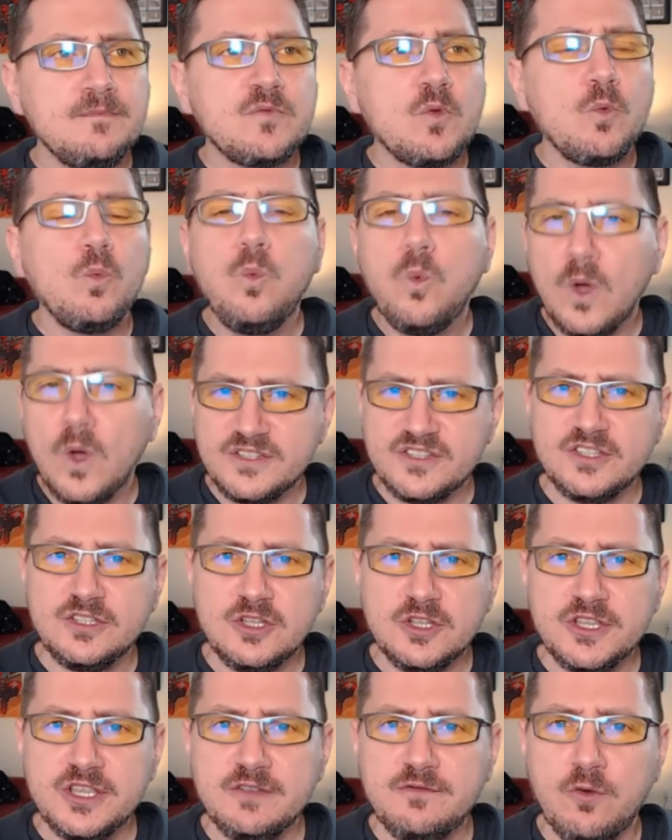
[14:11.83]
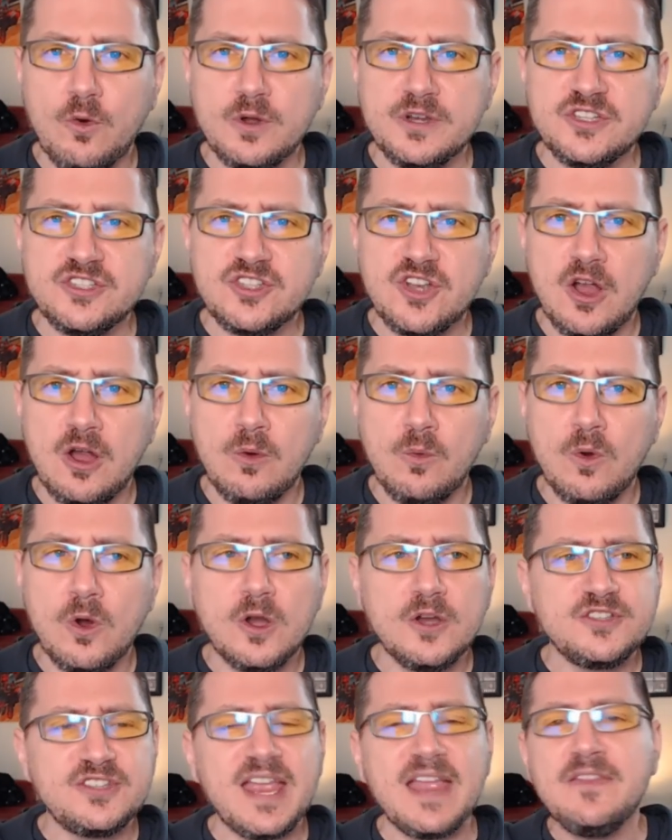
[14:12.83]
wasn't looking forward to Star
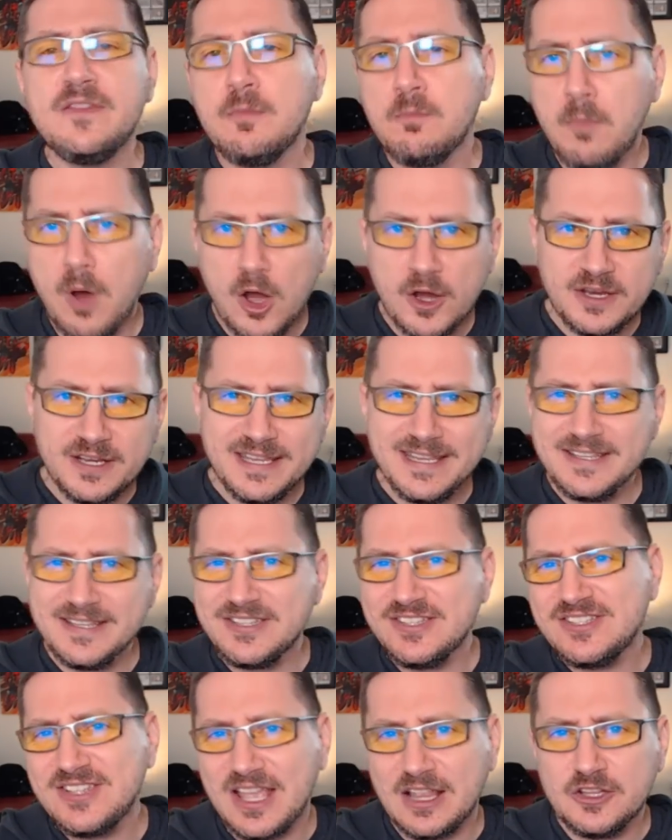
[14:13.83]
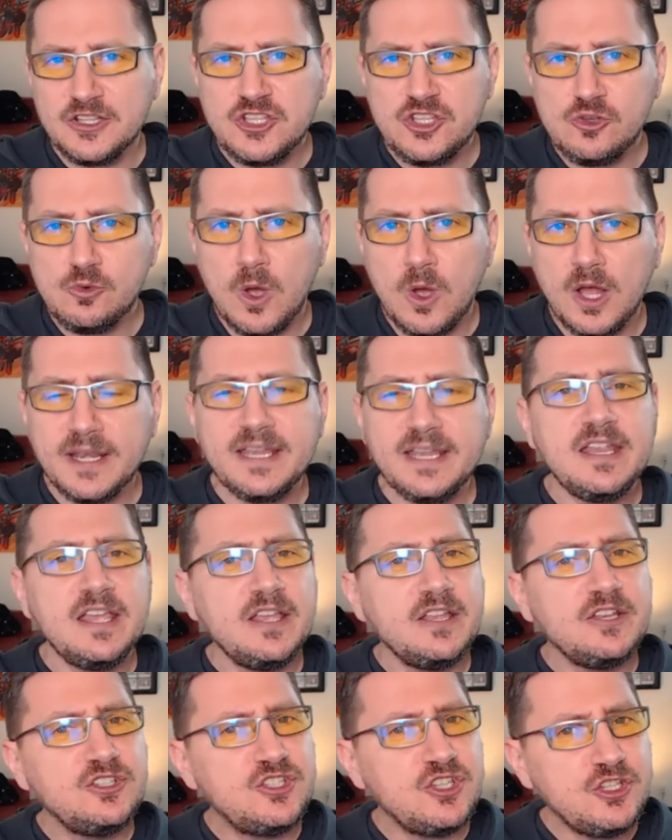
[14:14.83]
Wars and the marketing is selling you on it,
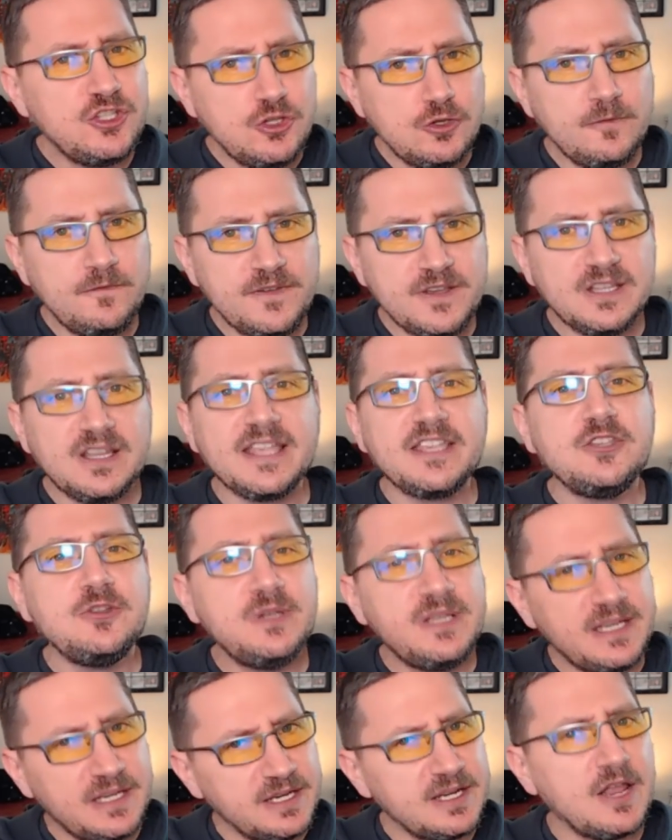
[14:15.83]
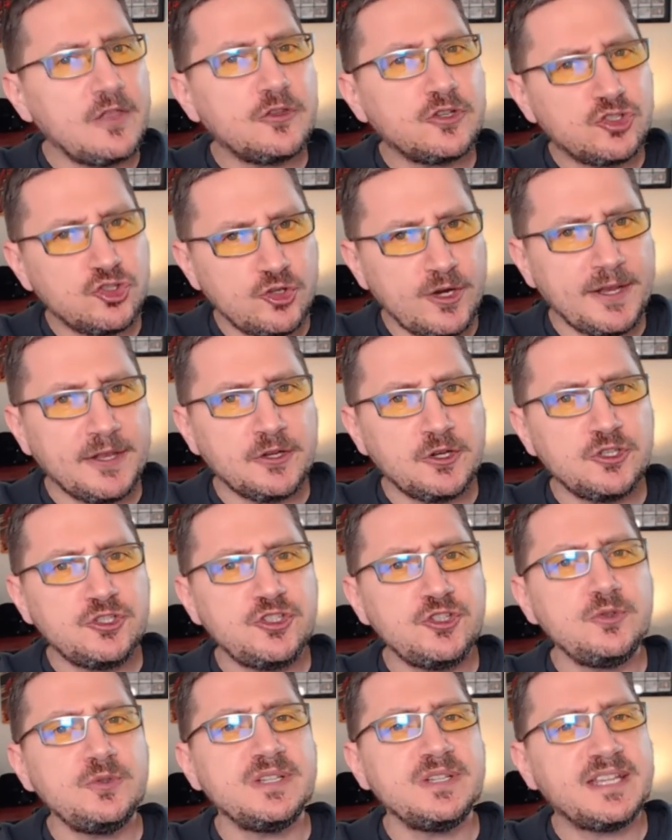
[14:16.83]
do you feel like you need another trailer or
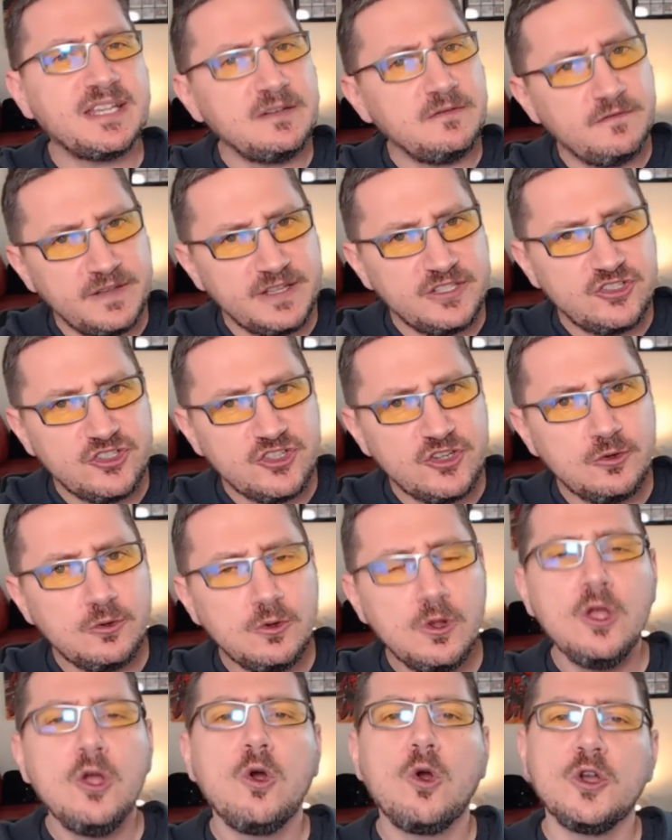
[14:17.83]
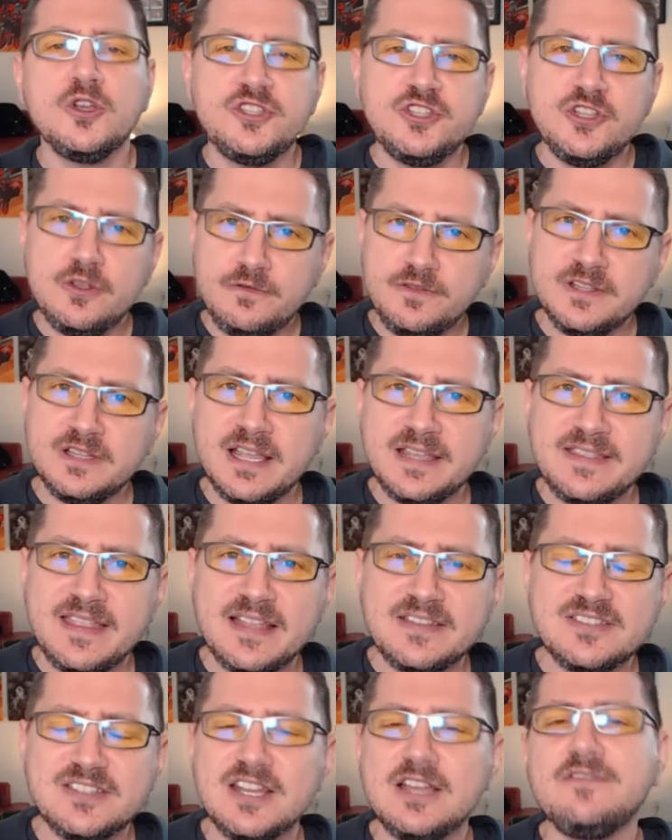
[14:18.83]
two to convince you, or do you feel like
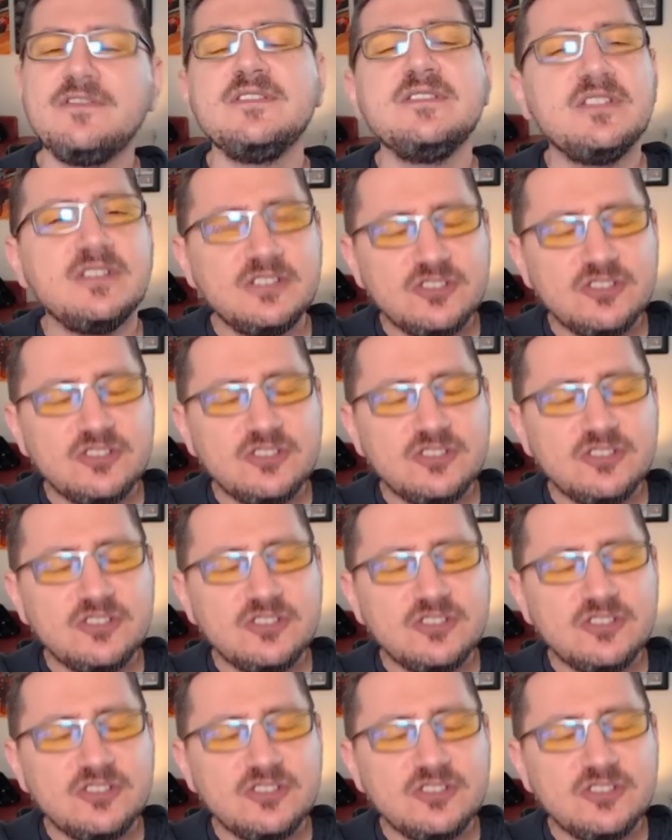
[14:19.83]
that's enough?